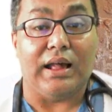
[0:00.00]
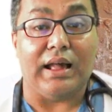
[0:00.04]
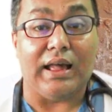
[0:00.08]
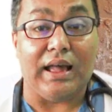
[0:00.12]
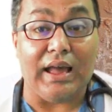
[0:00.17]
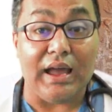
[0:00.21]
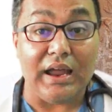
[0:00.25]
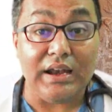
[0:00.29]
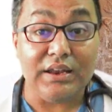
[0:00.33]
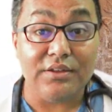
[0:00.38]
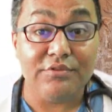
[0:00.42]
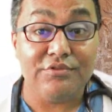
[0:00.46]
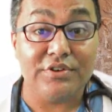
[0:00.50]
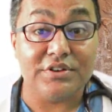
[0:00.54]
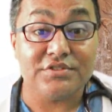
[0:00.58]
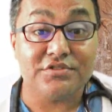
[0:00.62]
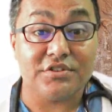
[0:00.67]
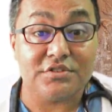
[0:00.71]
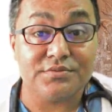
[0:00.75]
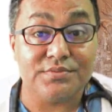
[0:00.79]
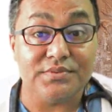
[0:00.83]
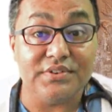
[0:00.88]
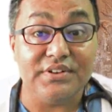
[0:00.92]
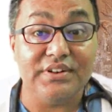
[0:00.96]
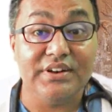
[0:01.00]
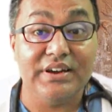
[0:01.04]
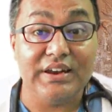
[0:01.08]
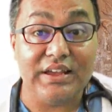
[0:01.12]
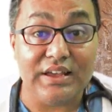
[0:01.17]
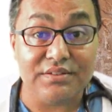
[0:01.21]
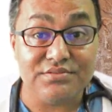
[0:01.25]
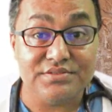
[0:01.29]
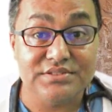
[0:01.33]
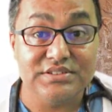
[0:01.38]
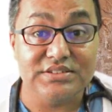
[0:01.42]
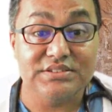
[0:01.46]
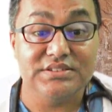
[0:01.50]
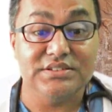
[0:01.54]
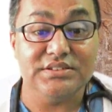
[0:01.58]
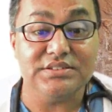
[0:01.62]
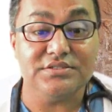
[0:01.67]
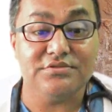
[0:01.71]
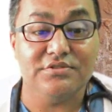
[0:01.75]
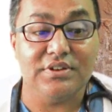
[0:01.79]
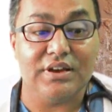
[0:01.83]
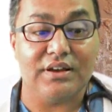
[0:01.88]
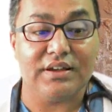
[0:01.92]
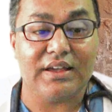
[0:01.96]
And if you are suspecting Graves'
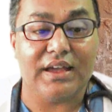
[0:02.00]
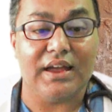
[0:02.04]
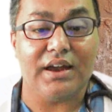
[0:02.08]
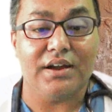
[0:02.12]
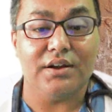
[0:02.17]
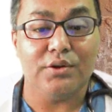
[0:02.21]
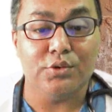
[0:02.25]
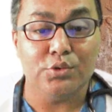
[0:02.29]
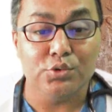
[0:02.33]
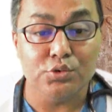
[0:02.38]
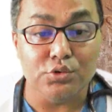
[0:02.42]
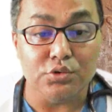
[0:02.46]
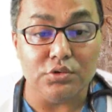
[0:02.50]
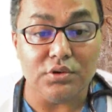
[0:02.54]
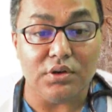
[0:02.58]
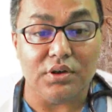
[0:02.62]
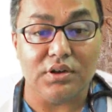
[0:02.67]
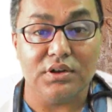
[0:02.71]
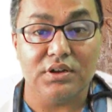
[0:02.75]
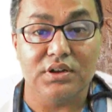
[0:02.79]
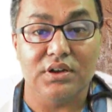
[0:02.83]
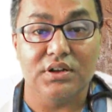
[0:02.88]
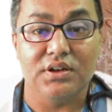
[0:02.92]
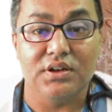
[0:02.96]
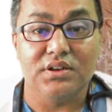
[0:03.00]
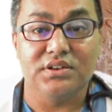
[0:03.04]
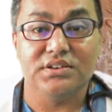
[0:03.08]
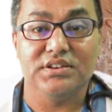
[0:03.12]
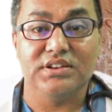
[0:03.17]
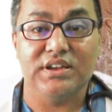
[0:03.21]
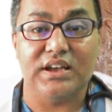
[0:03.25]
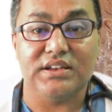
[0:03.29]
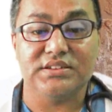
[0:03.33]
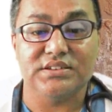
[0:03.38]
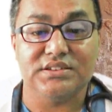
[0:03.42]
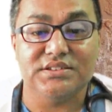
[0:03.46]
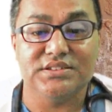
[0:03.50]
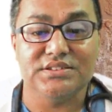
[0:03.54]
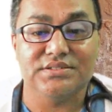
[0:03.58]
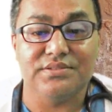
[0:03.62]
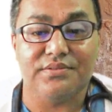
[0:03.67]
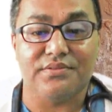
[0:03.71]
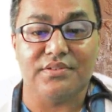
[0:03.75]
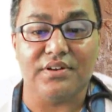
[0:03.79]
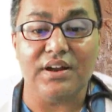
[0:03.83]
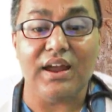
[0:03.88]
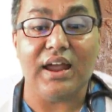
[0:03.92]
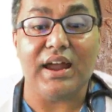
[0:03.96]
disease, you can do TSH
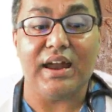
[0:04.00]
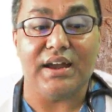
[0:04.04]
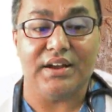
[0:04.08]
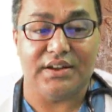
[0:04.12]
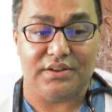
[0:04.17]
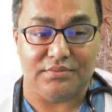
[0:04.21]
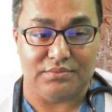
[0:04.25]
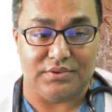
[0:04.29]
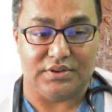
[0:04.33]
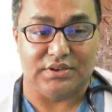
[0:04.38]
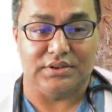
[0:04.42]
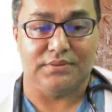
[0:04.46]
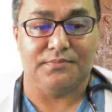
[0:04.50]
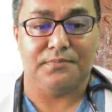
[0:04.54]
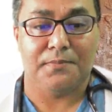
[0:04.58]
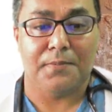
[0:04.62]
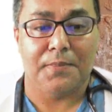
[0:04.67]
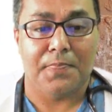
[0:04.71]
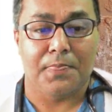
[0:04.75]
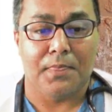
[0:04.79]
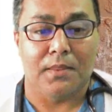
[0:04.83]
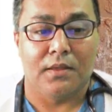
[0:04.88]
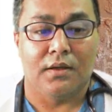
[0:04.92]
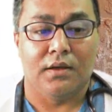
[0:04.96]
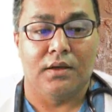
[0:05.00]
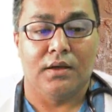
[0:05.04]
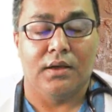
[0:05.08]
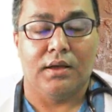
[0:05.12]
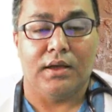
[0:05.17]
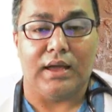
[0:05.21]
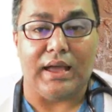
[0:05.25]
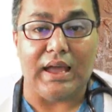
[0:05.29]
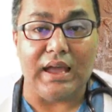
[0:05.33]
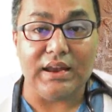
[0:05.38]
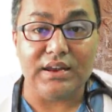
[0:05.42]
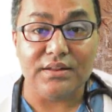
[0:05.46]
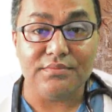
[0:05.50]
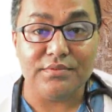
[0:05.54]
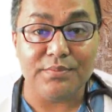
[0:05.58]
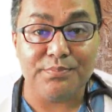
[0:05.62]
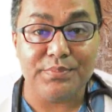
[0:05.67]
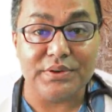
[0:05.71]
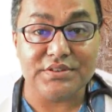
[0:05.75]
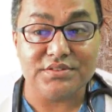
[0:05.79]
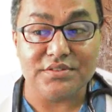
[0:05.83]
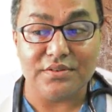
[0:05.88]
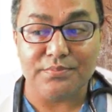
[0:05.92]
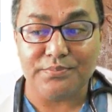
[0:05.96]
receptor antibody. And if
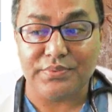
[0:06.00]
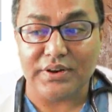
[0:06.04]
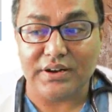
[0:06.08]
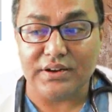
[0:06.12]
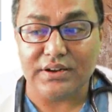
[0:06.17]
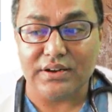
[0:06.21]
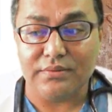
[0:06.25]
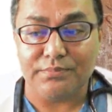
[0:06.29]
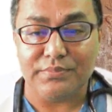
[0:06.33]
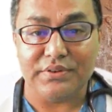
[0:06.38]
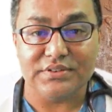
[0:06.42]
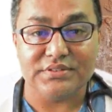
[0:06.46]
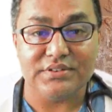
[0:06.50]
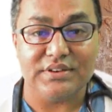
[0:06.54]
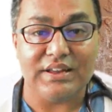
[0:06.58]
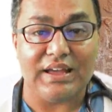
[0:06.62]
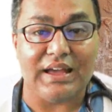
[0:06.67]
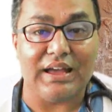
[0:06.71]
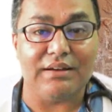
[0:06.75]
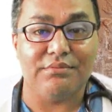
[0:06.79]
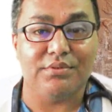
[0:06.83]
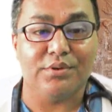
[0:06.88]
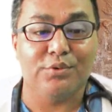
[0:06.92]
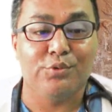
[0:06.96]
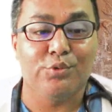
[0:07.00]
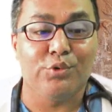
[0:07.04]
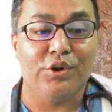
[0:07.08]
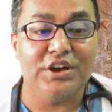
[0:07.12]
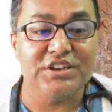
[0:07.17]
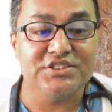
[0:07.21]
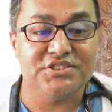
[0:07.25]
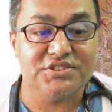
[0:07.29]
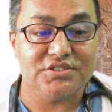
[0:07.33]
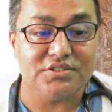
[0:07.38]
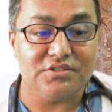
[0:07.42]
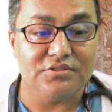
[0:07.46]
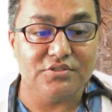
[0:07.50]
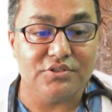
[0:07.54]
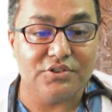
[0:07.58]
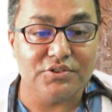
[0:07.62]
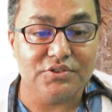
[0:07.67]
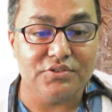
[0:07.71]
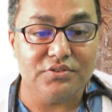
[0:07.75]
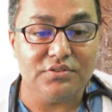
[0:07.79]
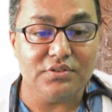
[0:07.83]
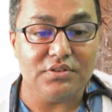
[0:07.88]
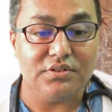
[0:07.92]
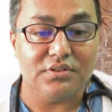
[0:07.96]
the pregnant patient have a goiter
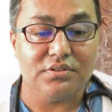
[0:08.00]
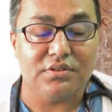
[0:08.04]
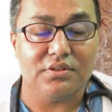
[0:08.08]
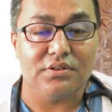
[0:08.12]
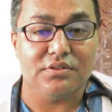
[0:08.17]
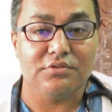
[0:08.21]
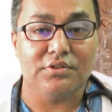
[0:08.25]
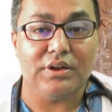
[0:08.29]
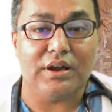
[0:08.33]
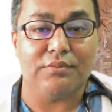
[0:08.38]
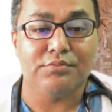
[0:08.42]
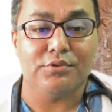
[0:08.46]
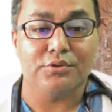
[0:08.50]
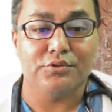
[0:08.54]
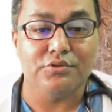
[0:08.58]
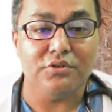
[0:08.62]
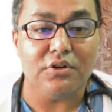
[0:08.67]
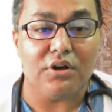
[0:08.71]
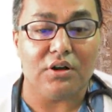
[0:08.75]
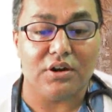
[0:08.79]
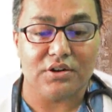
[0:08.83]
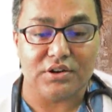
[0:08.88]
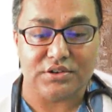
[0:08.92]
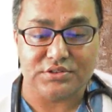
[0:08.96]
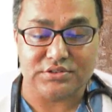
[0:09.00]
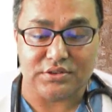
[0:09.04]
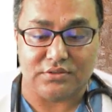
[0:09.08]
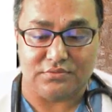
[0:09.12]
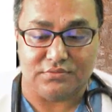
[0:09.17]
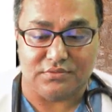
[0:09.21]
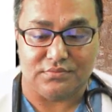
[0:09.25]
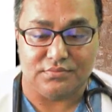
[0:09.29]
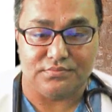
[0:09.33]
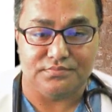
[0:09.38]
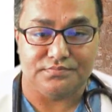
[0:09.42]
nodule, you have to do ultrasound.